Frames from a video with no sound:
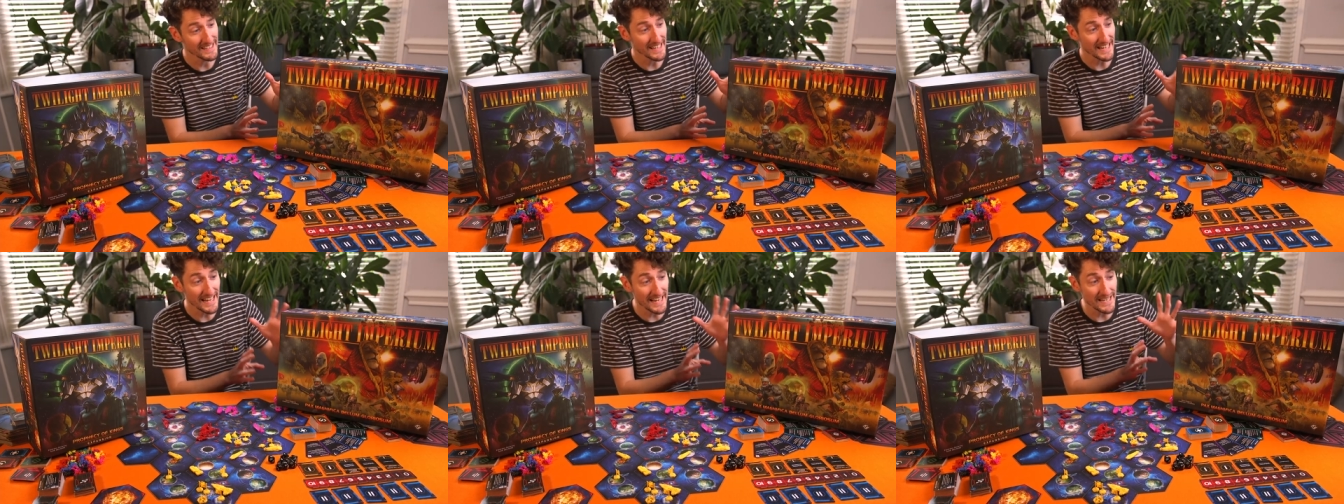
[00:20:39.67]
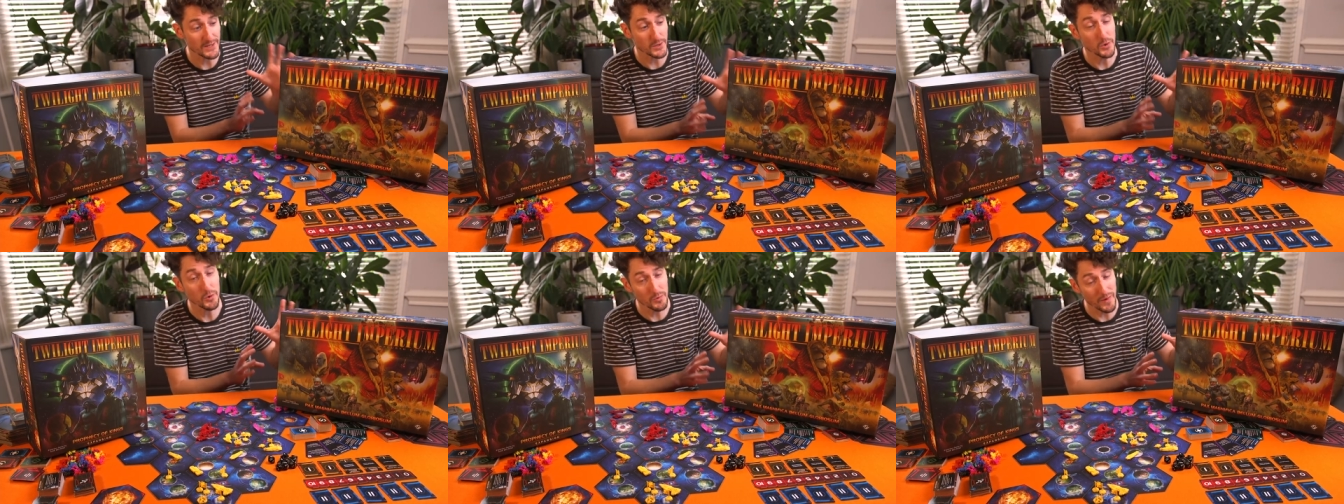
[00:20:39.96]

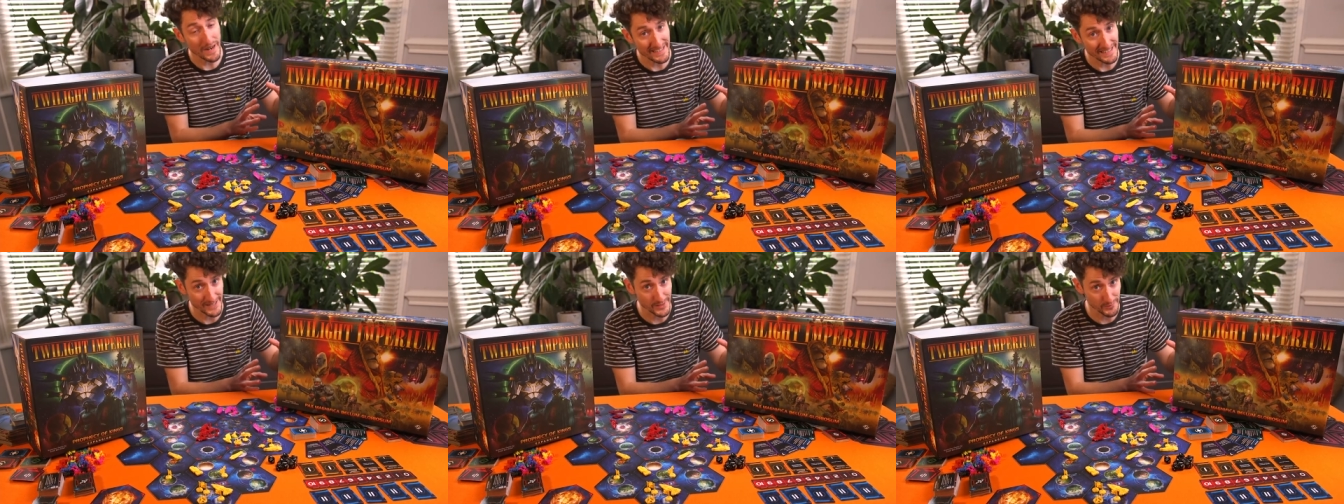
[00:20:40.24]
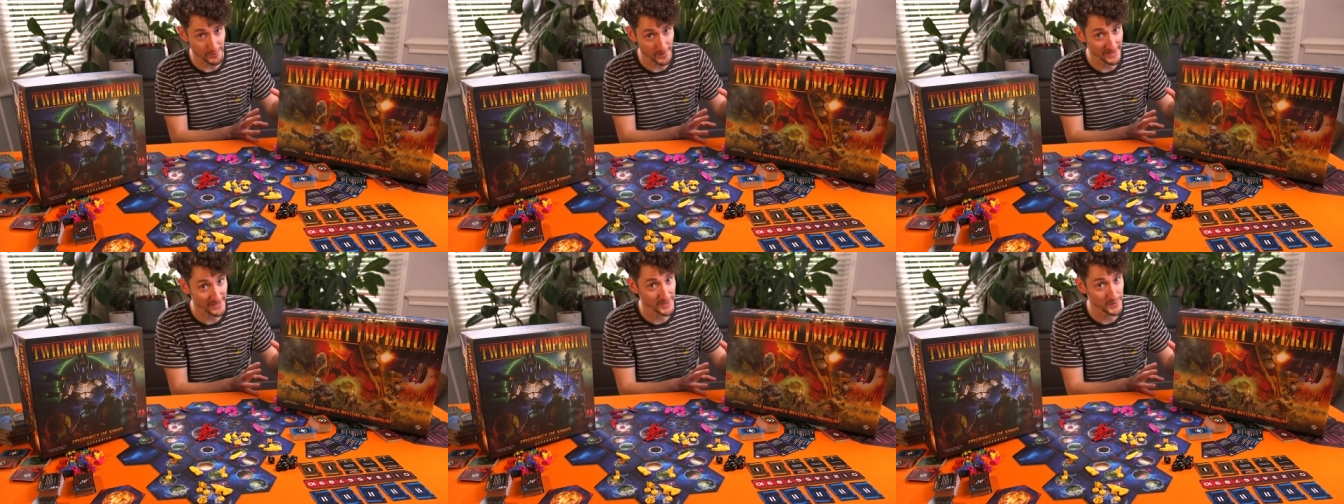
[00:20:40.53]
is already a
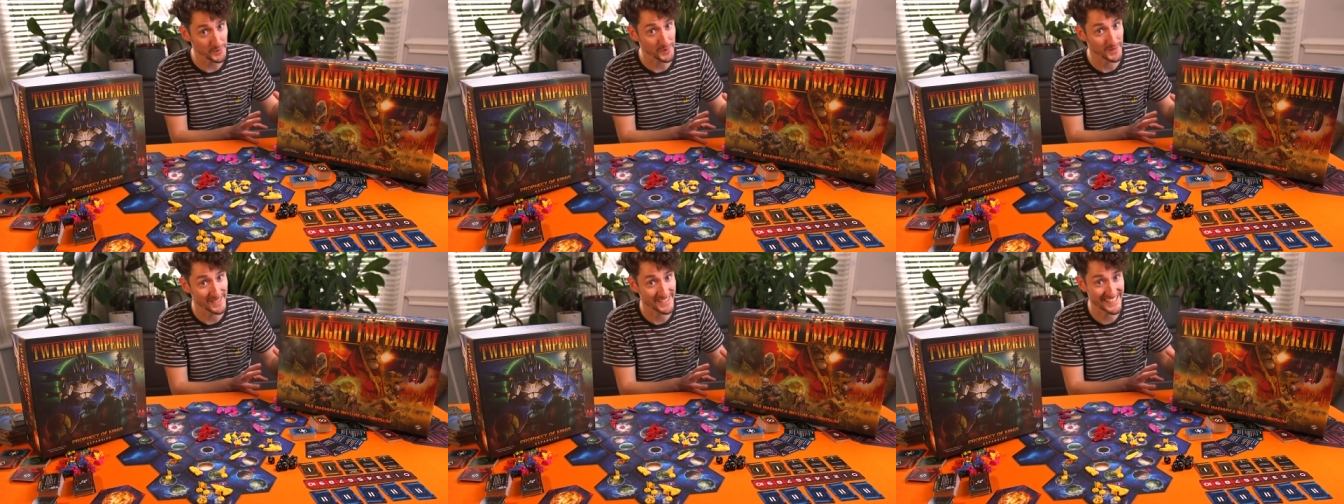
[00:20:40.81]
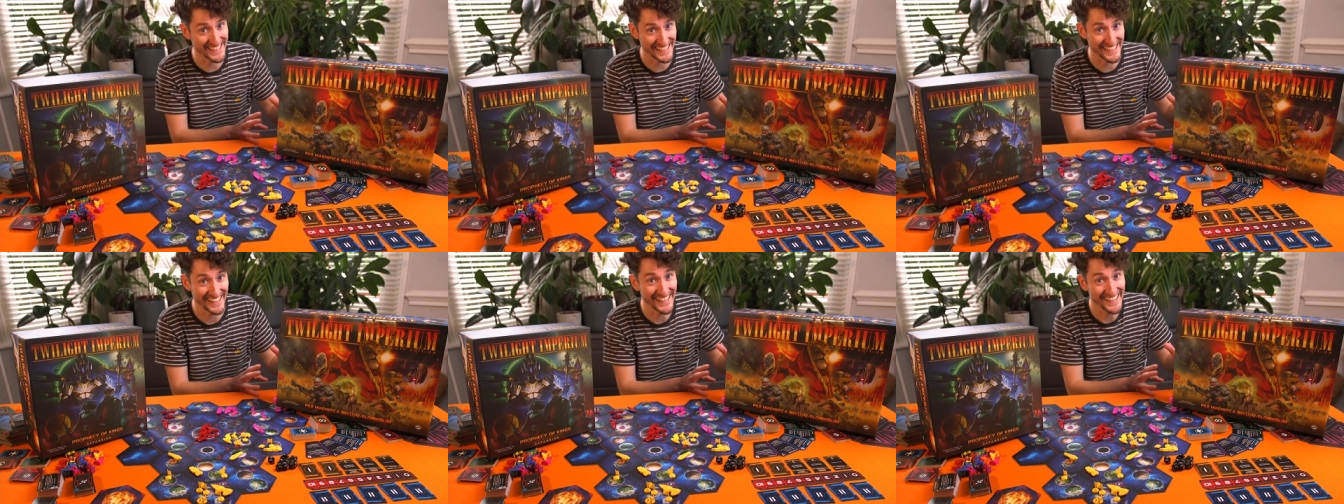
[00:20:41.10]
risk with
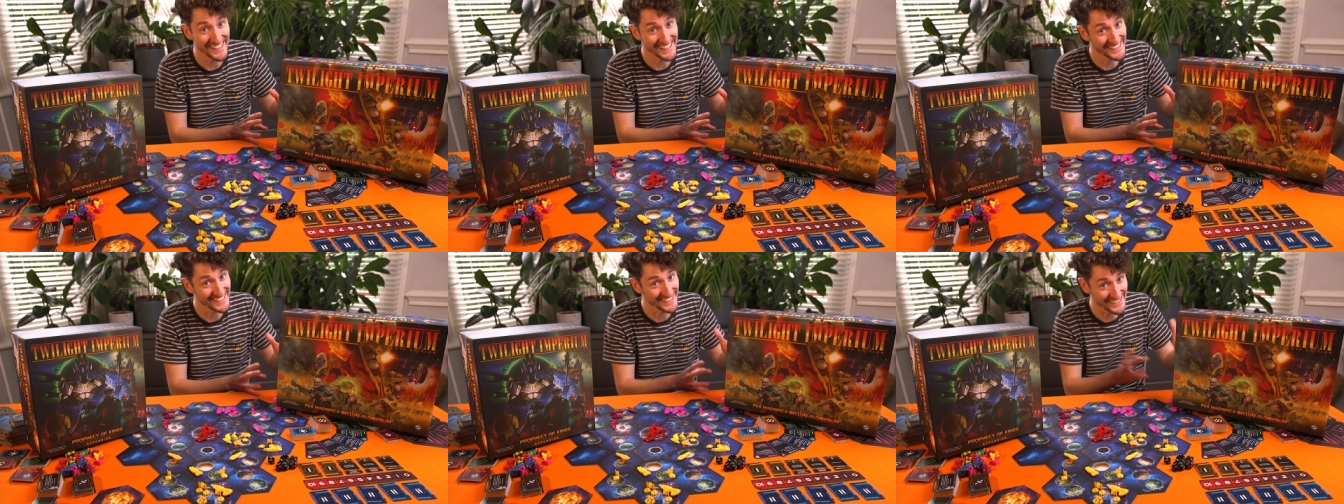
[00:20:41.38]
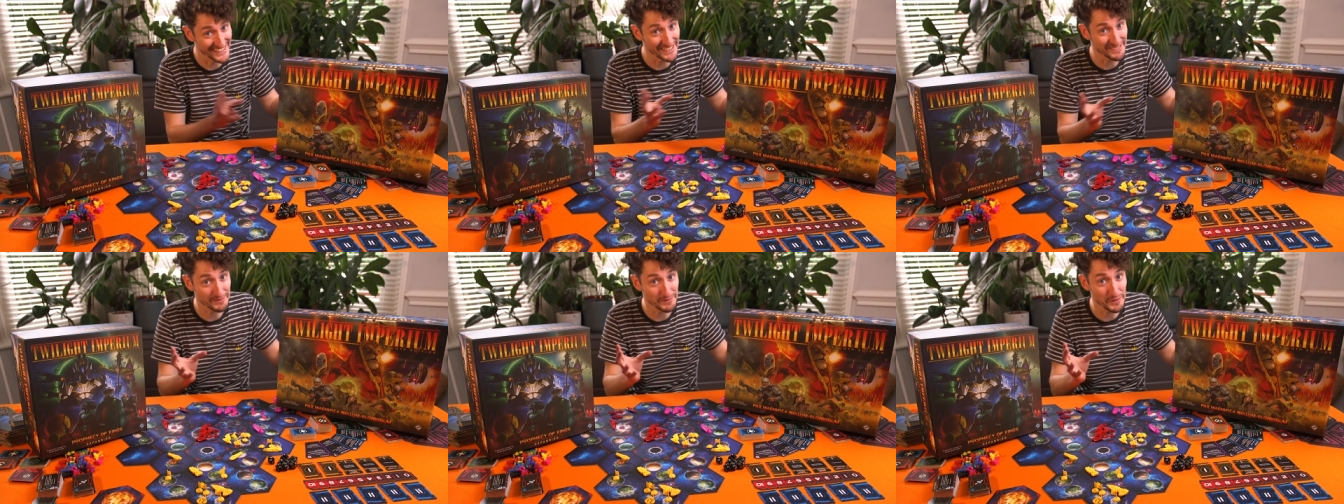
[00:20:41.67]
TI,
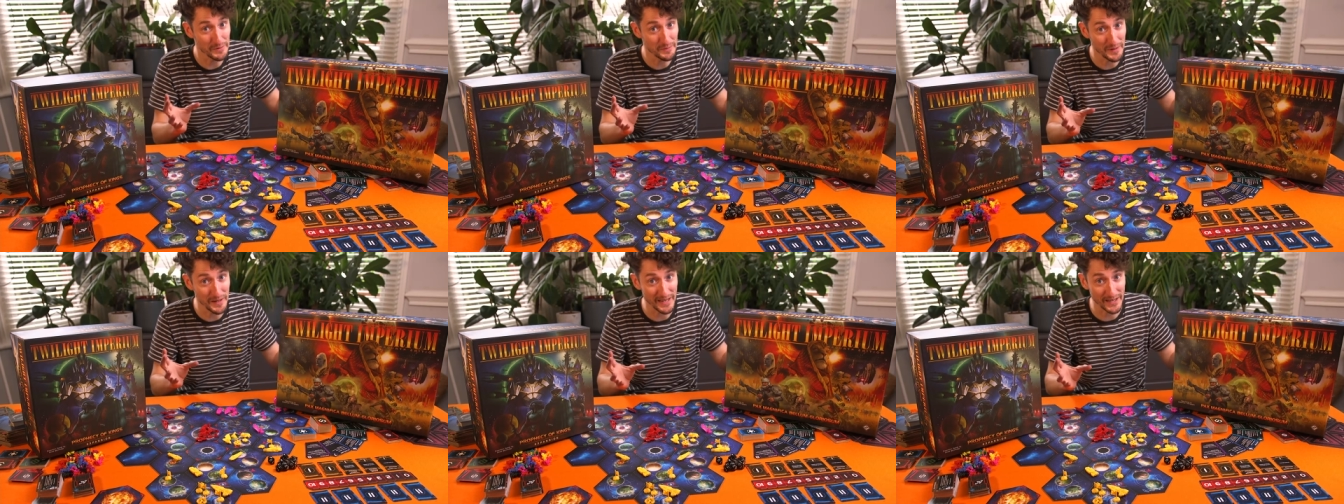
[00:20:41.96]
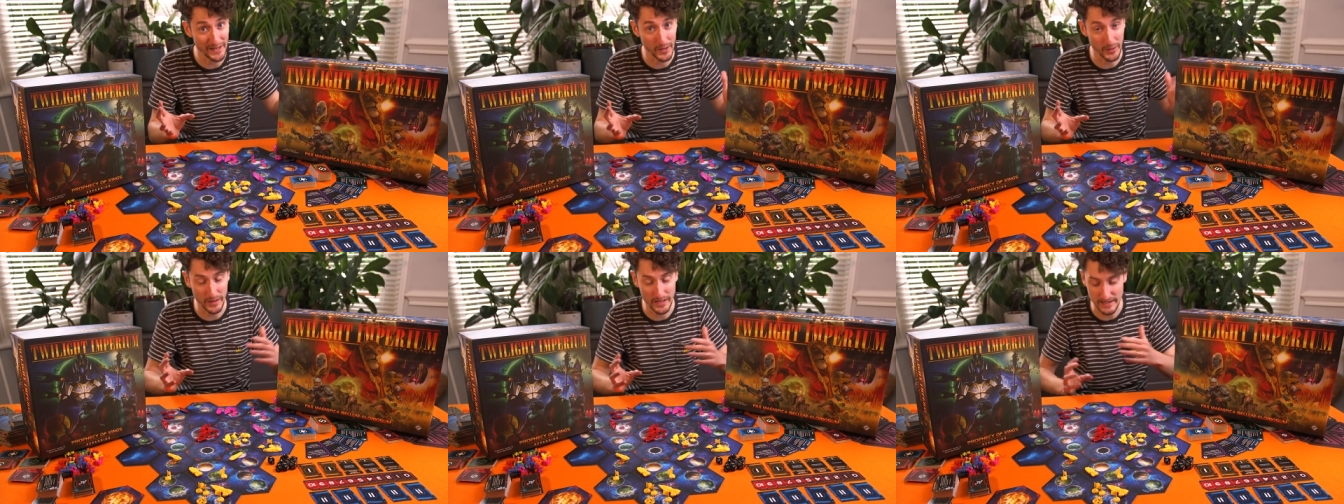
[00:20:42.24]
if we're
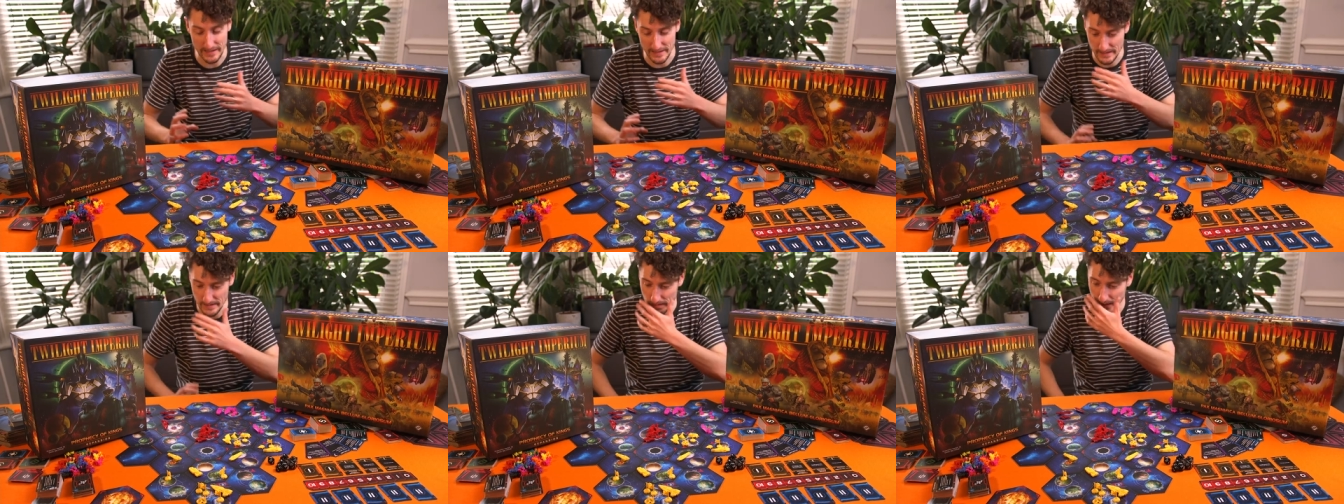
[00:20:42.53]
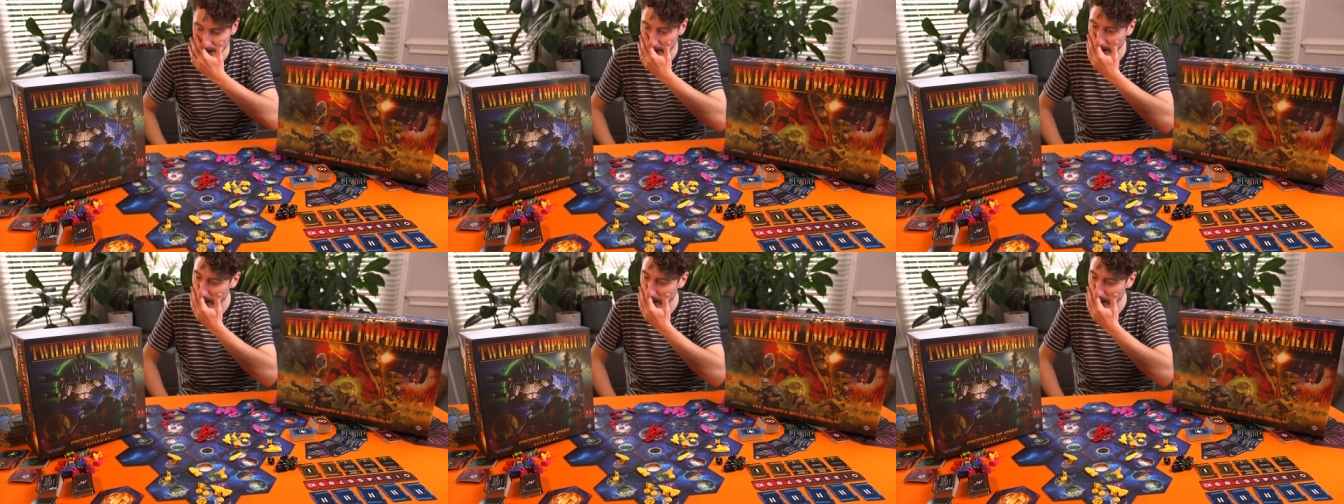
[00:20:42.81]
being honest.